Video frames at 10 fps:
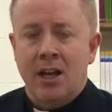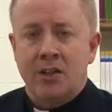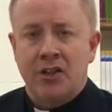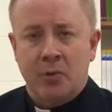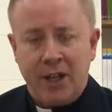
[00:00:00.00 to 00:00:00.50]

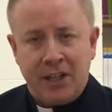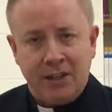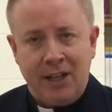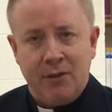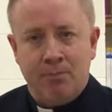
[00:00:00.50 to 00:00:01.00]
so that we can
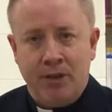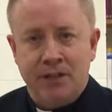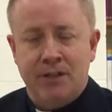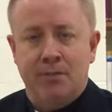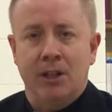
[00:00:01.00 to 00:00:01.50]
leave the
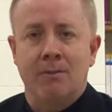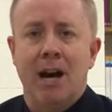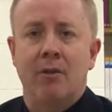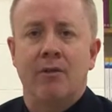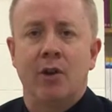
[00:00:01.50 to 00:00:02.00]
principal
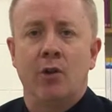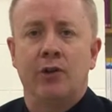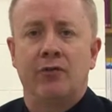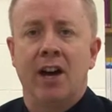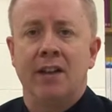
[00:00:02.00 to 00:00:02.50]
amount of
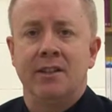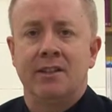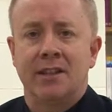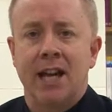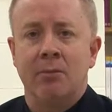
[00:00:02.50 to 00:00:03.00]
those funds
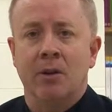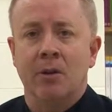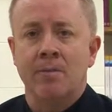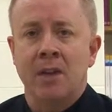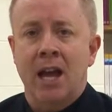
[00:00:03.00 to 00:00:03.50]

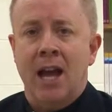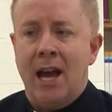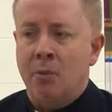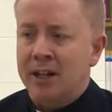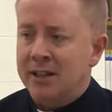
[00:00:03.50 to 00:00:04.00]
stable
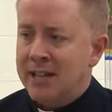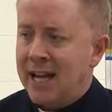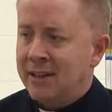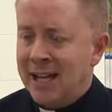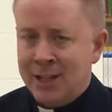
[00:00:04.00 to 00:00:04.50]
and we can
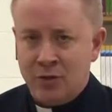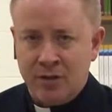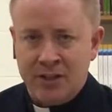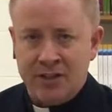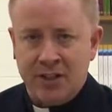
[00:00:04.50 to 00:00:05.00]
take the
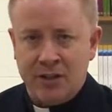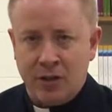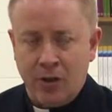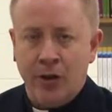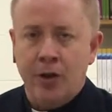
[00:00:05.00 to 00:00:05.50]
interest that is
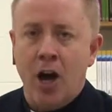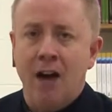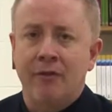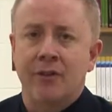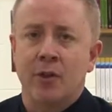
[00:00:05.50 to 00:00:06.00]
earned off of